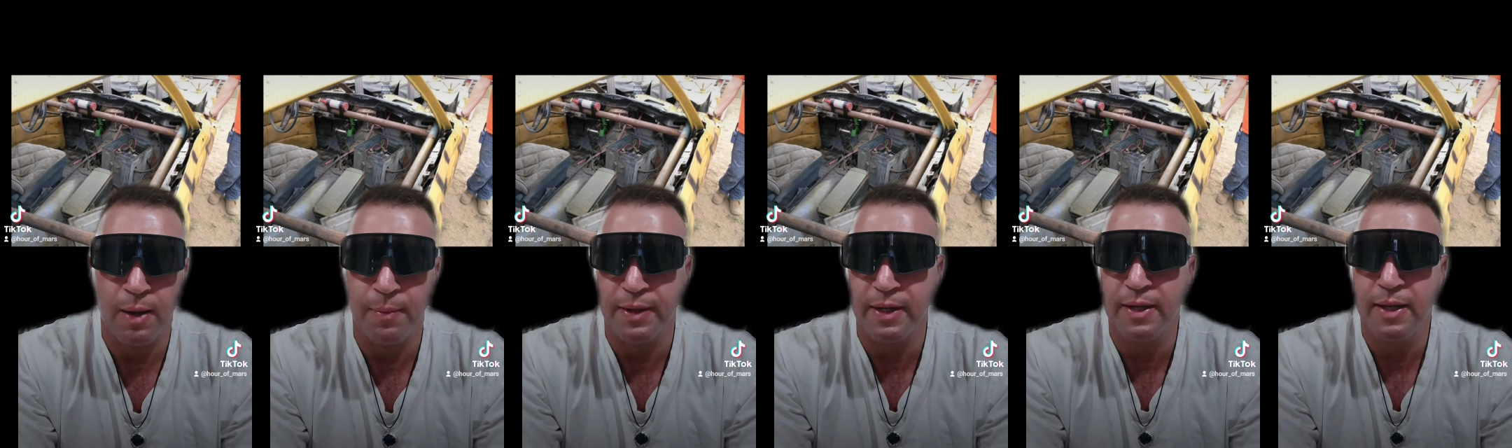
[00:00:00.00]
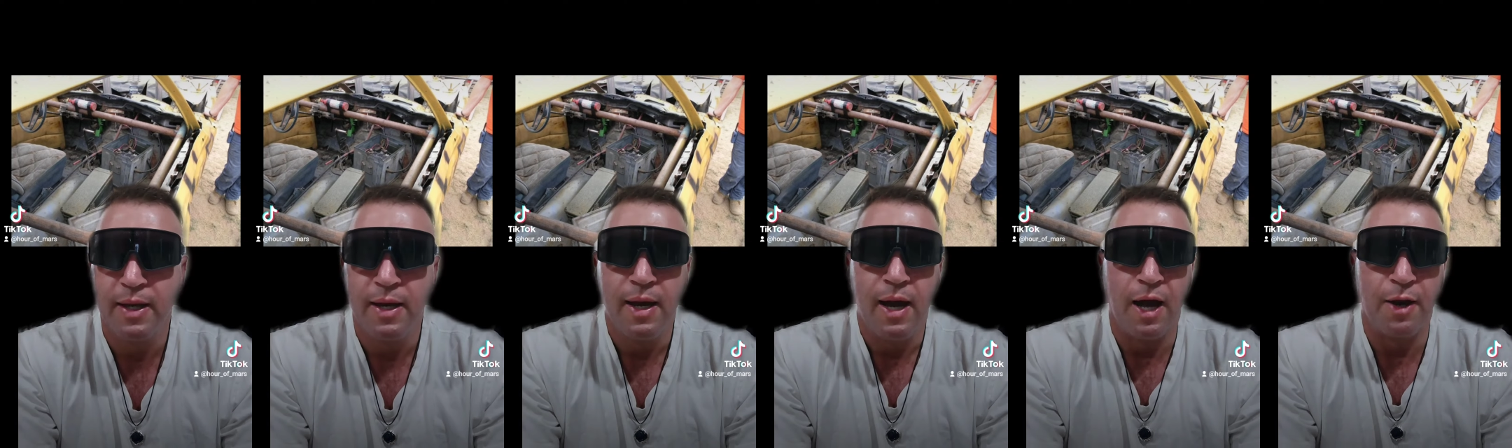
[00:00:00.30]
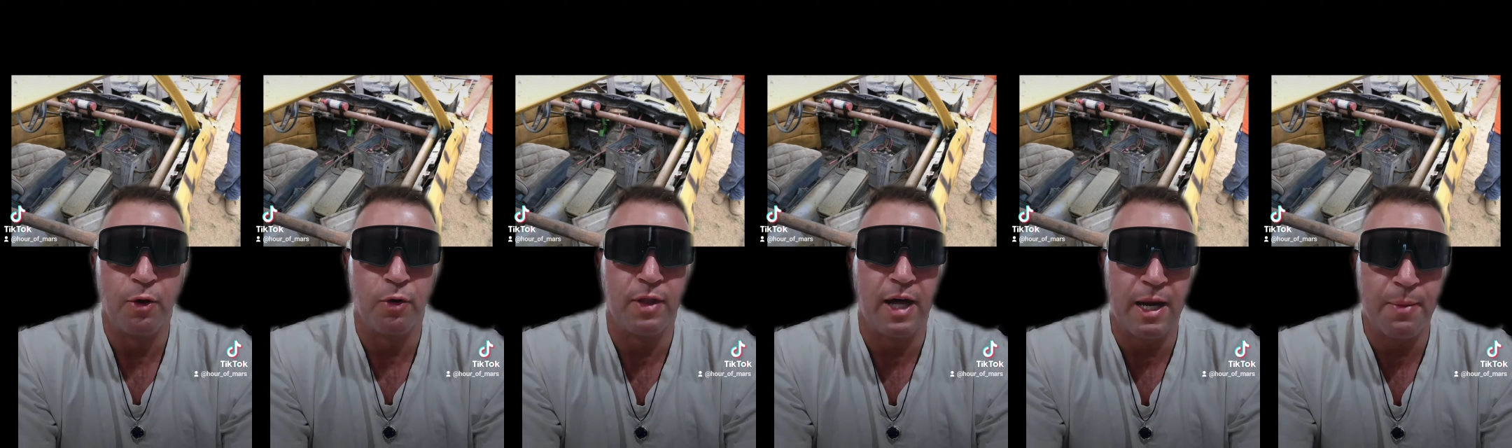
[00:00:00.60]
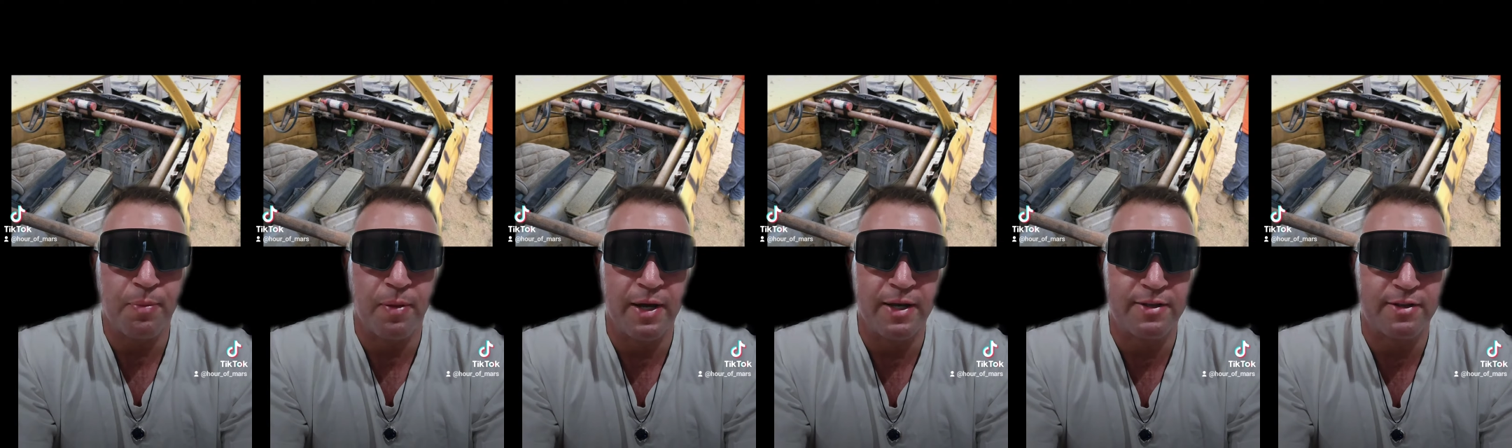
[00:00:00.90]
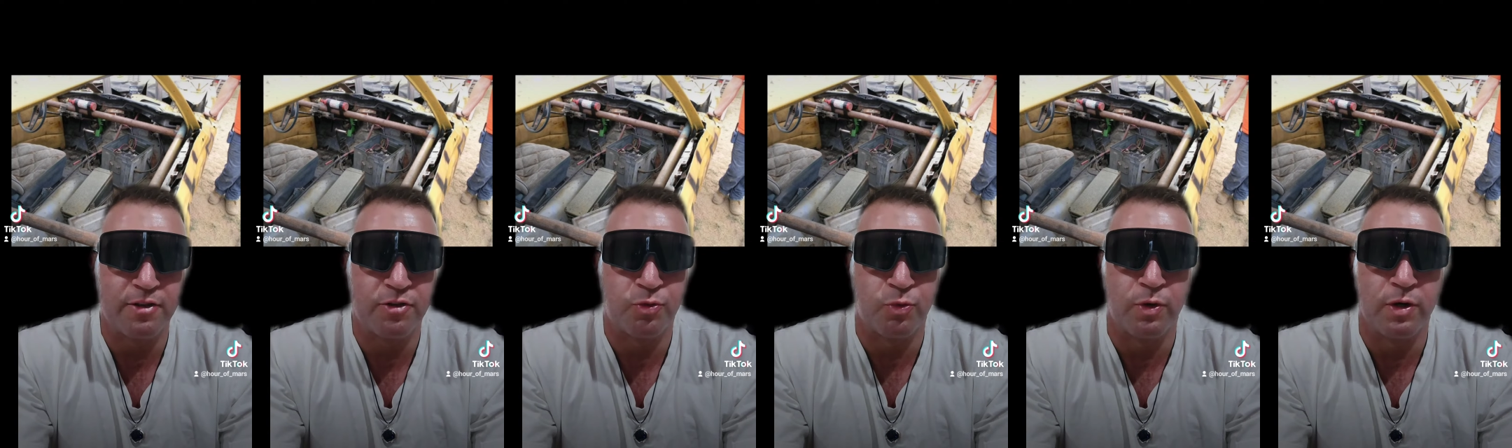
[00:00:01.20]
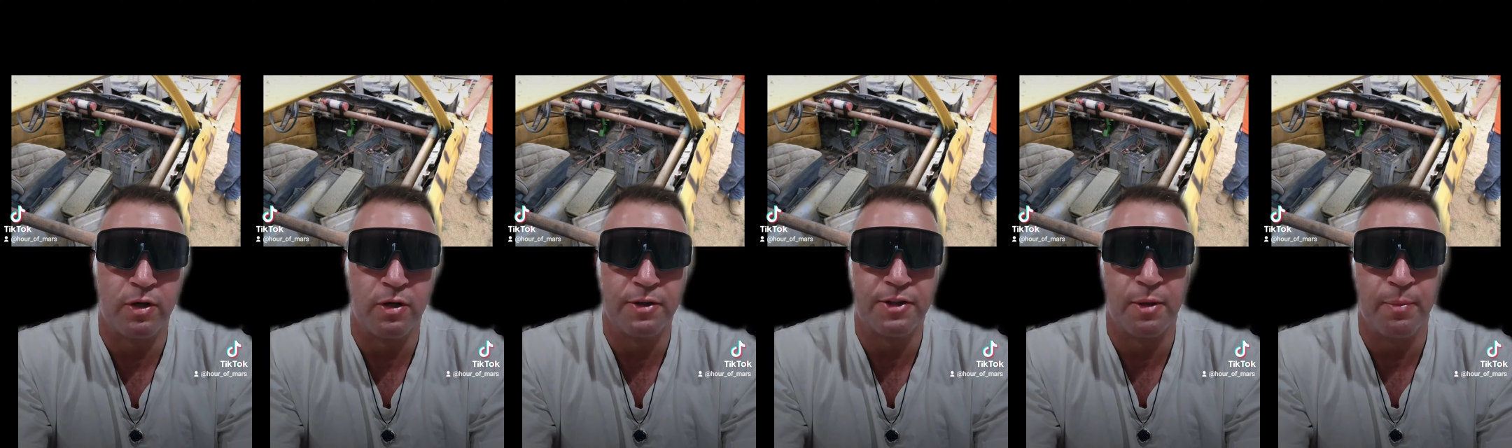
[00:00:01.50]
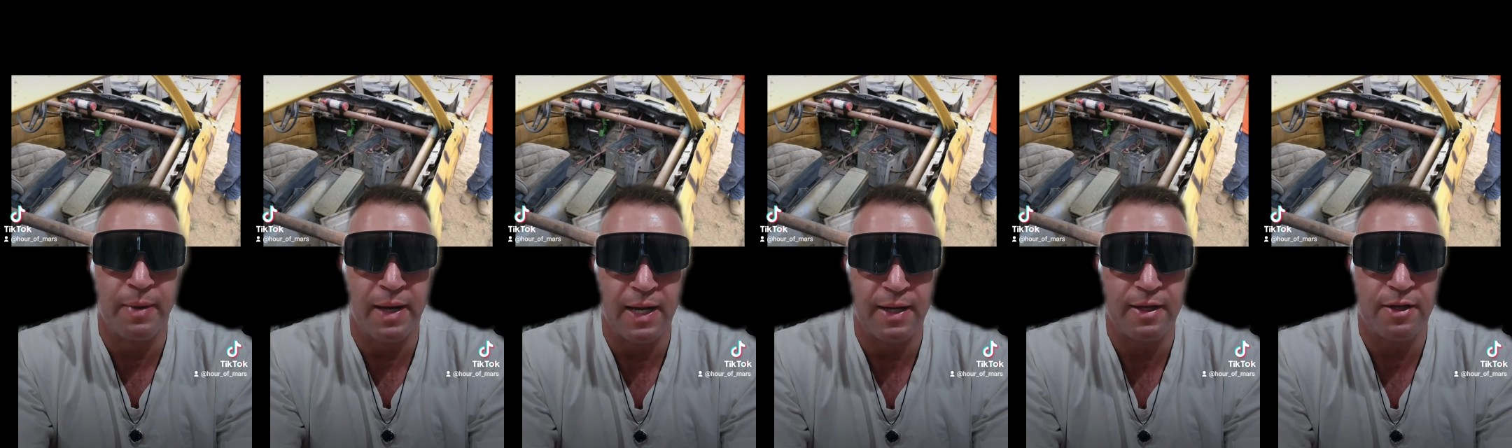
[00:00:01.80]
I mean, I know a lot of places will
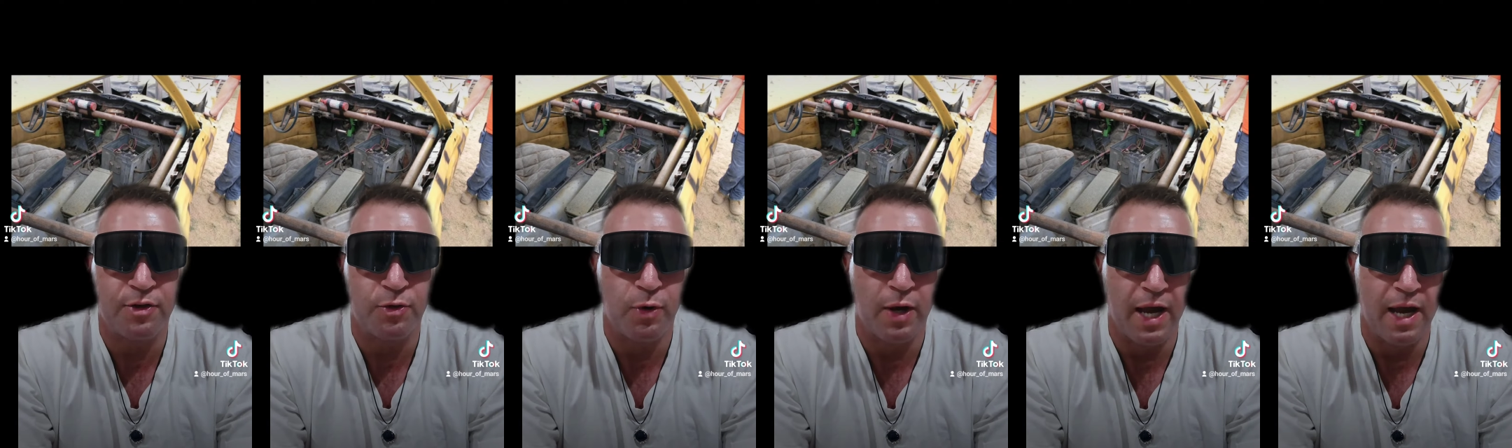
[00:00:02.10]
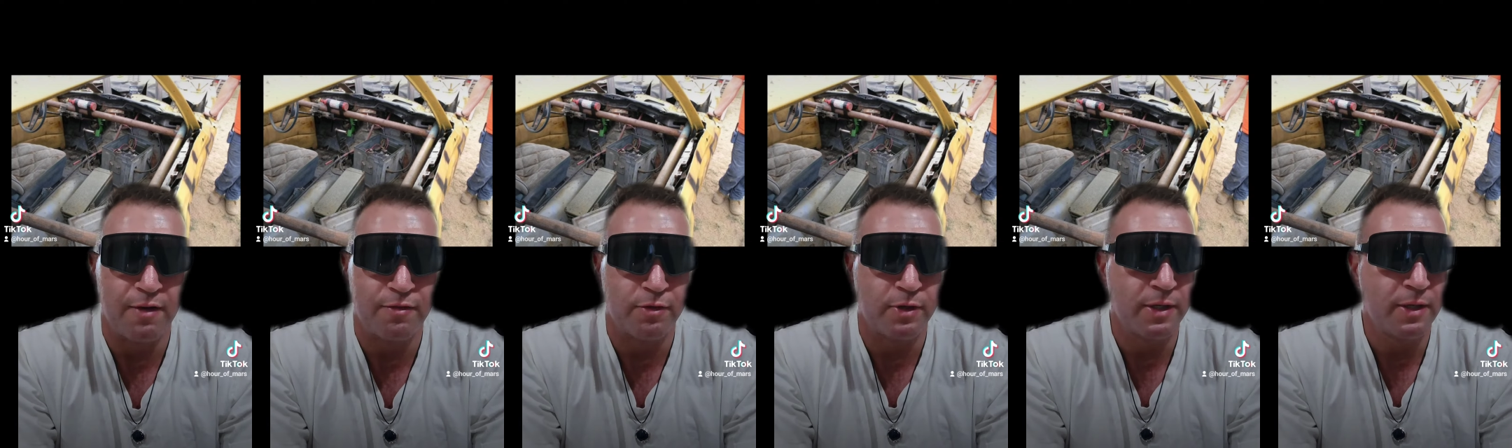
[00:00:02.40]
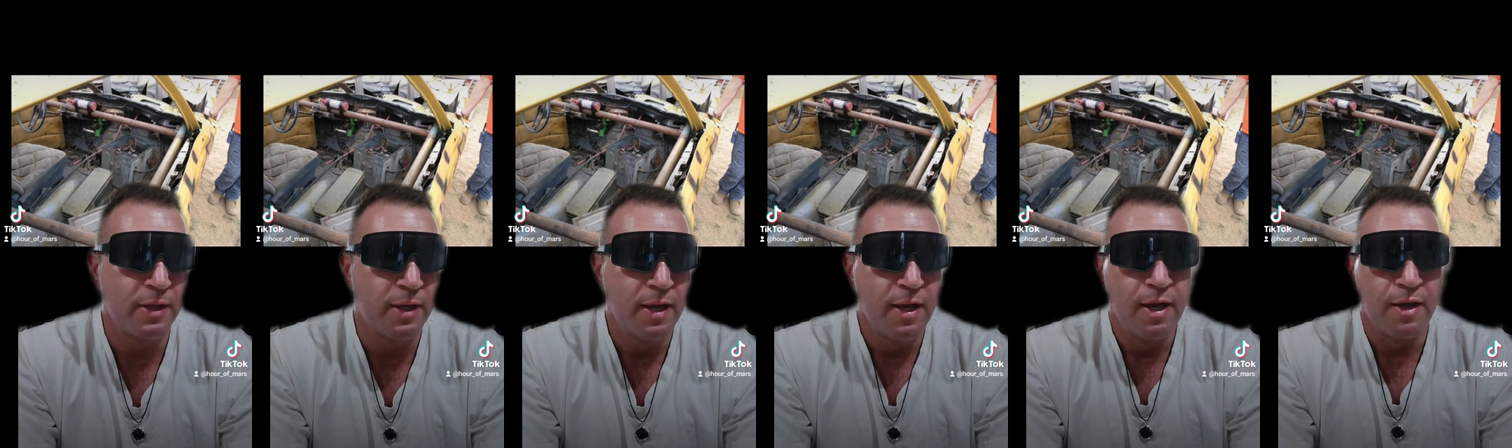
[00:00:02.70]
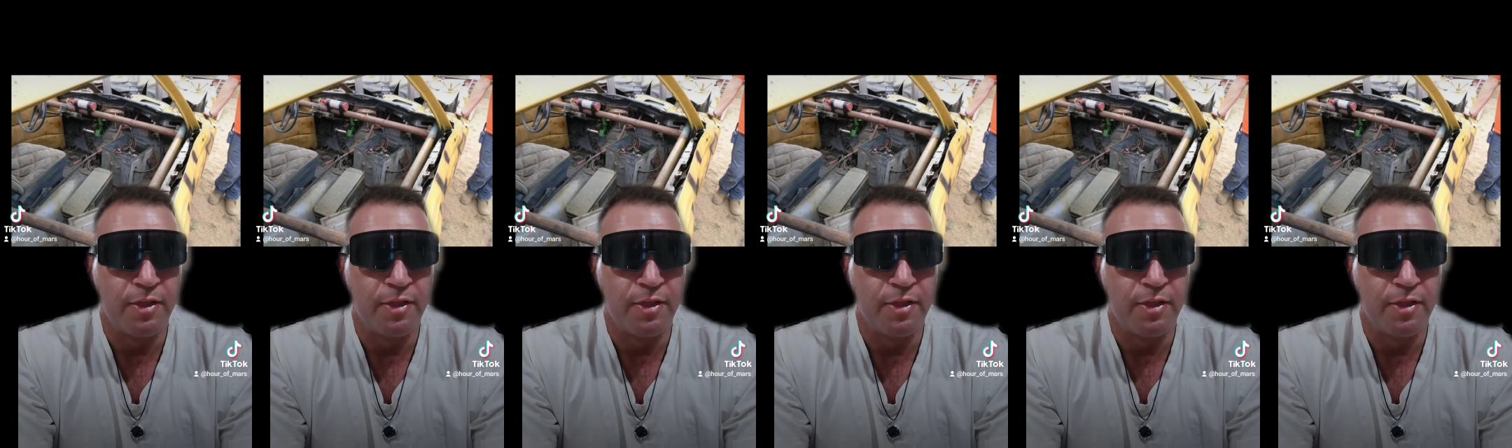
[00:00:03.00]
demand that you have one.